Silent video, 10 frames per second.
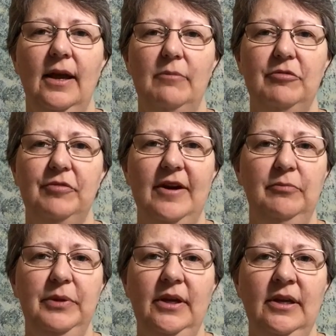I'm afraid of
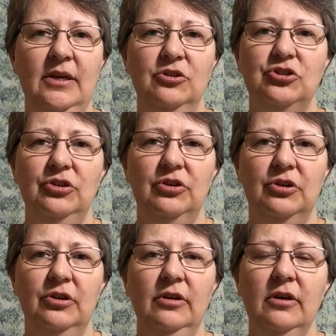being injured,
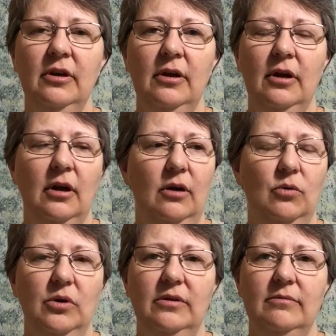hurt,
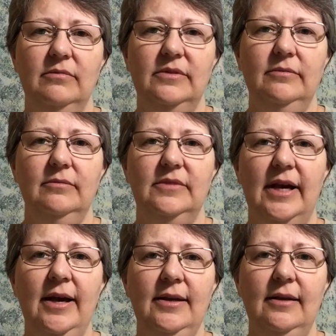or
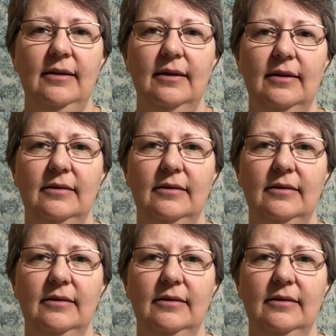dying